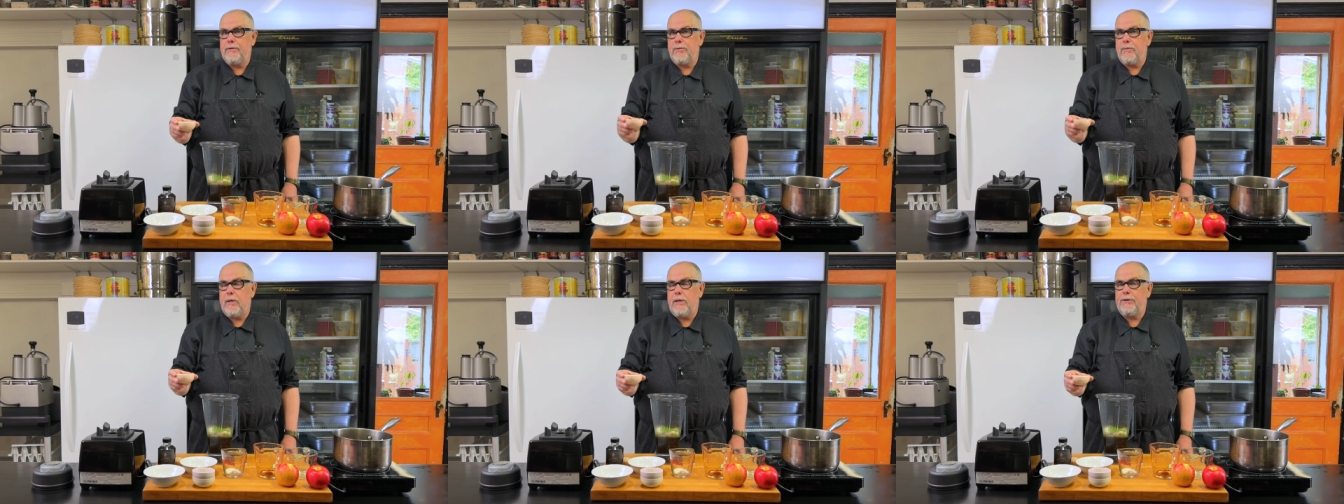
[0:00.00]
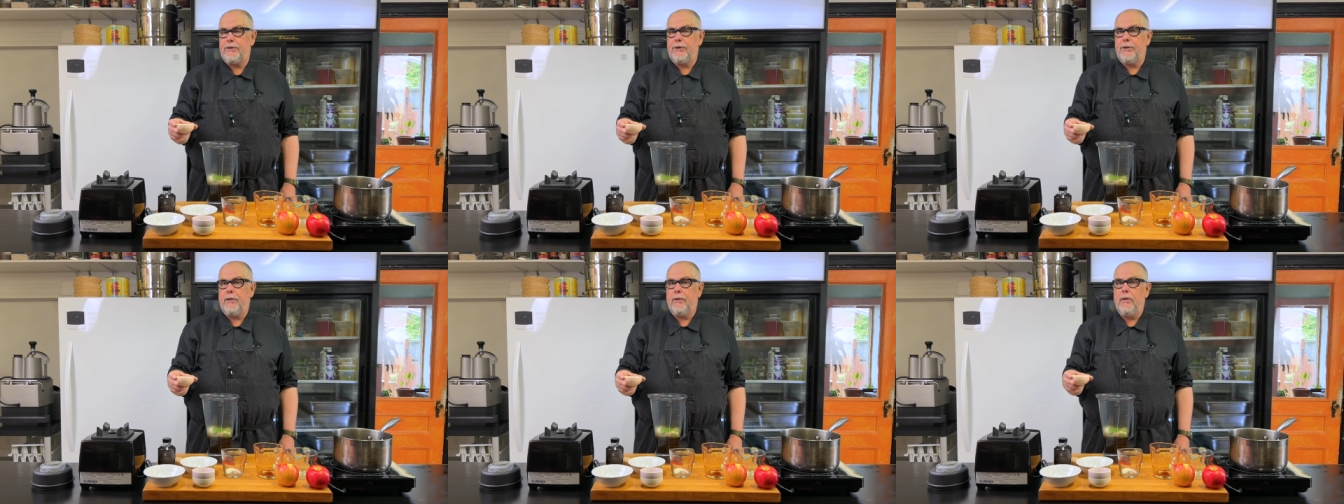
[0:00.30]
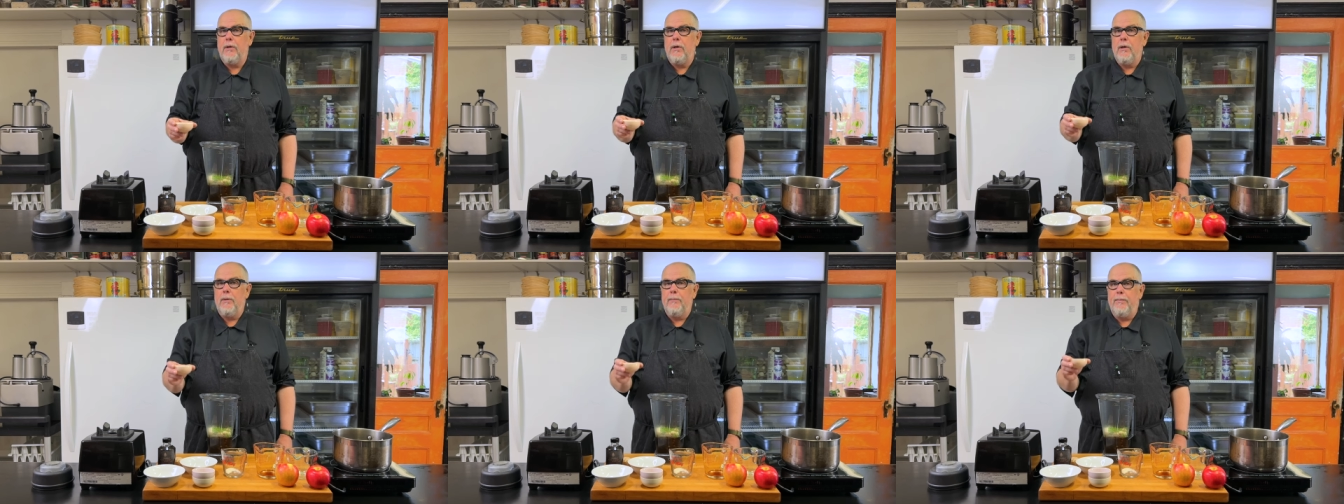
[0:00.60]
of sriracha,
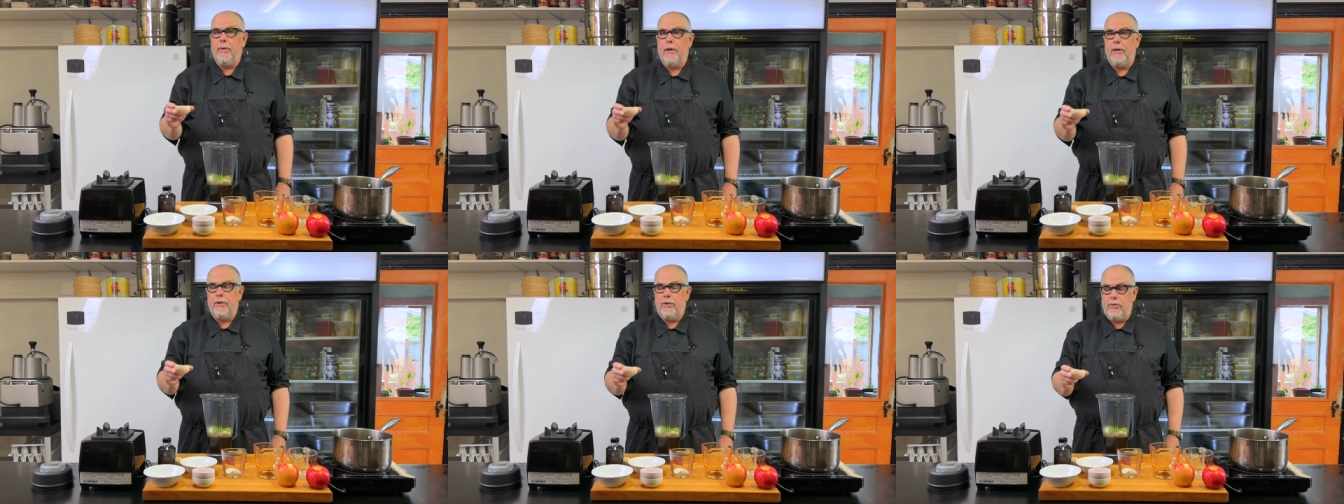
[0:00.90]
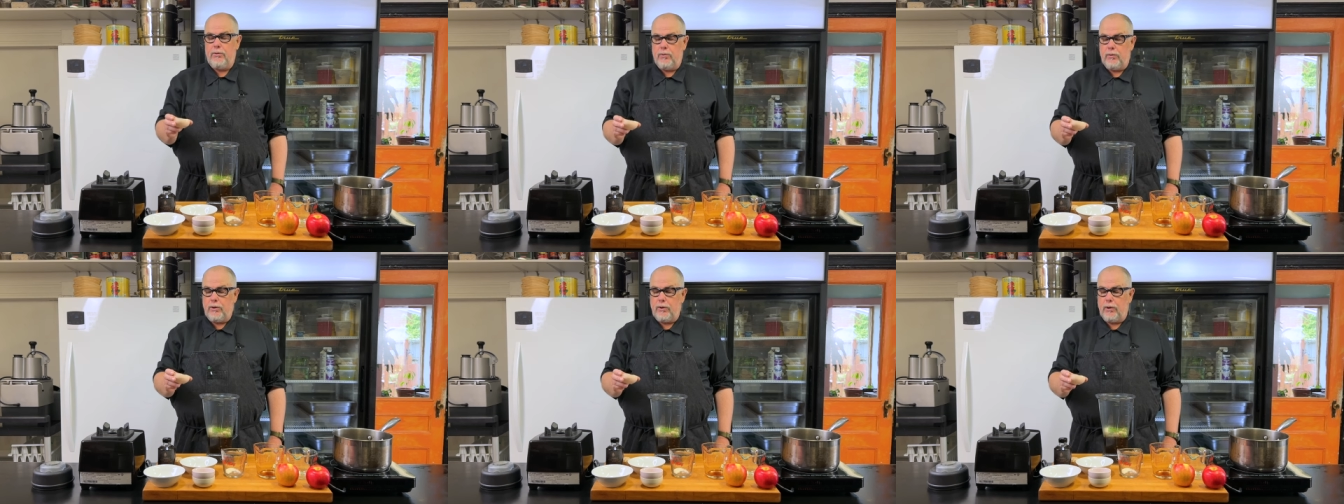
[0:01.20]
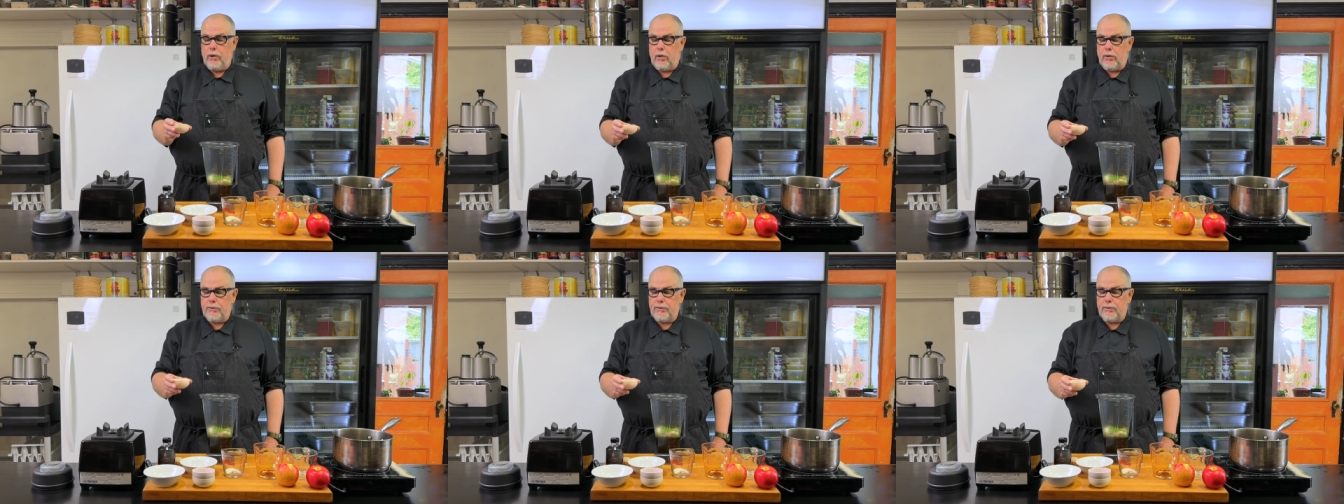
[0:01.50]
but you could
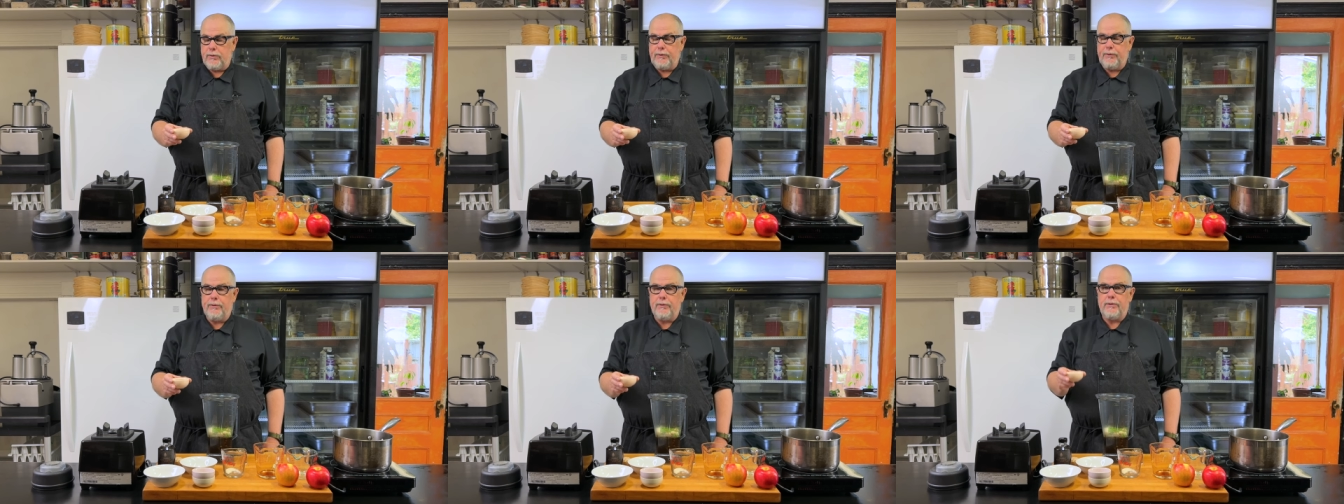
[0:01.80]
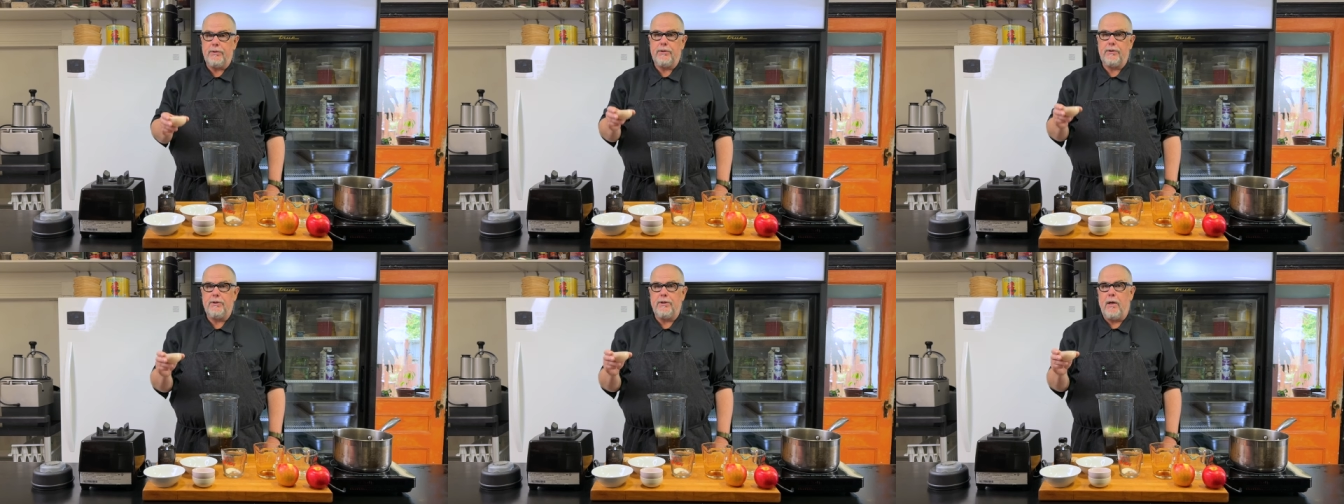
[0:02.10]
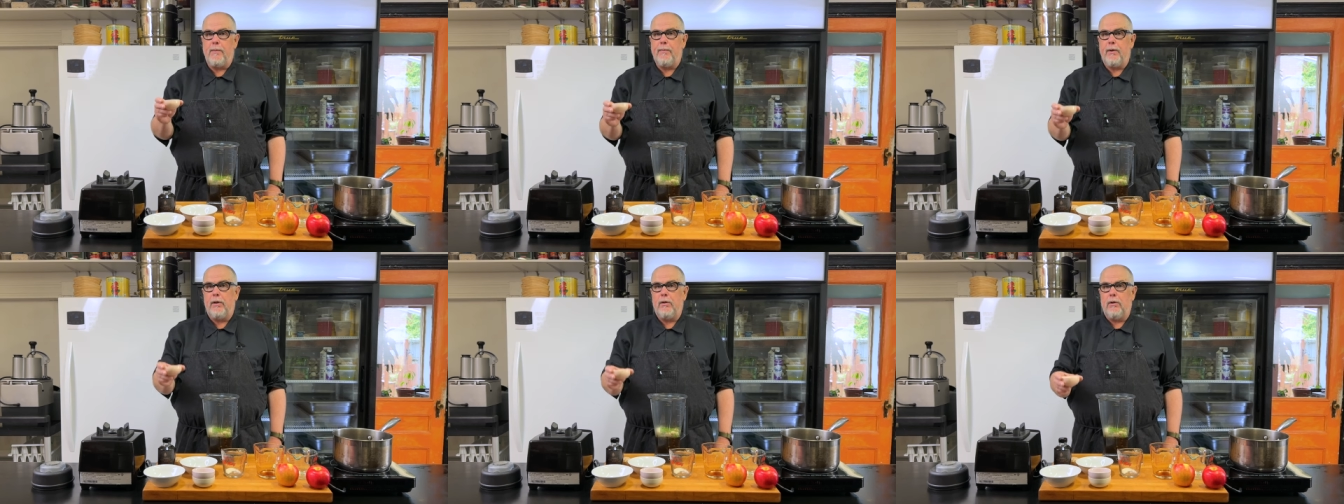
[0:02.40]
also use
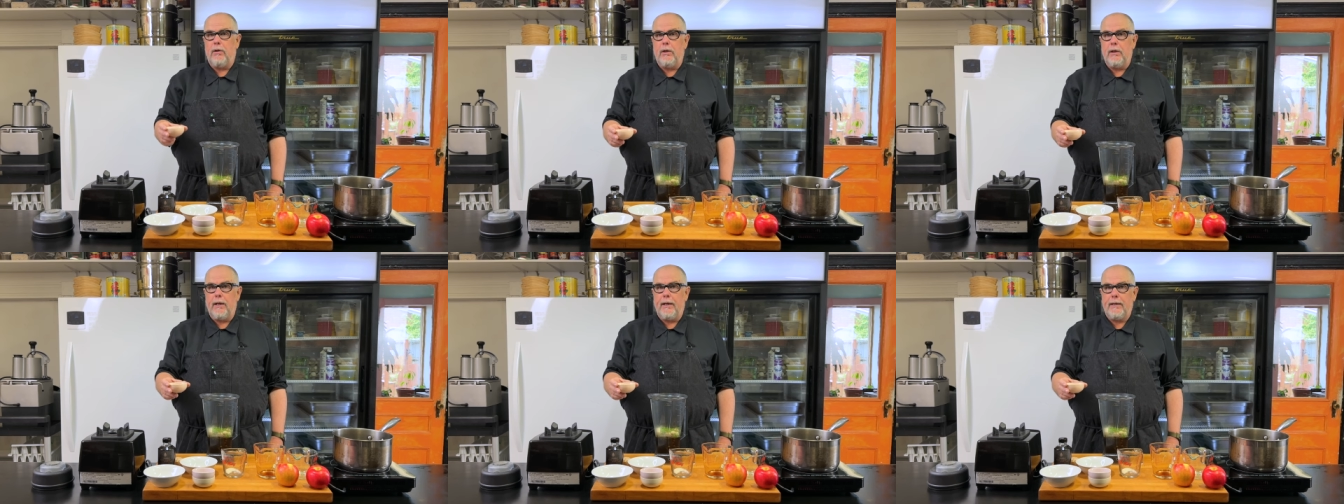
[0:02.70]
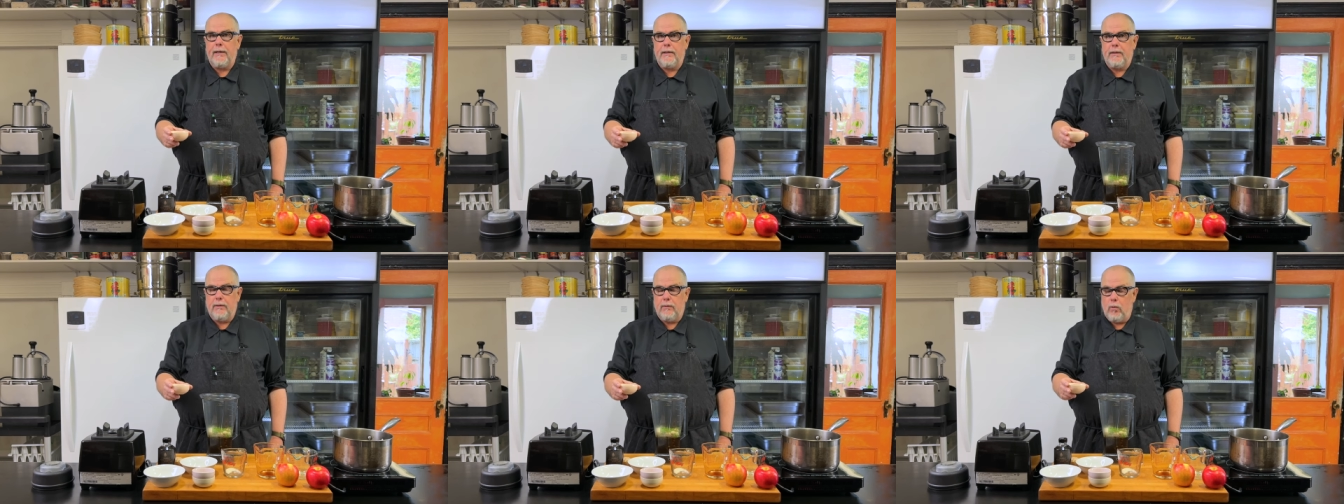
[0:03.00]
sambal oelek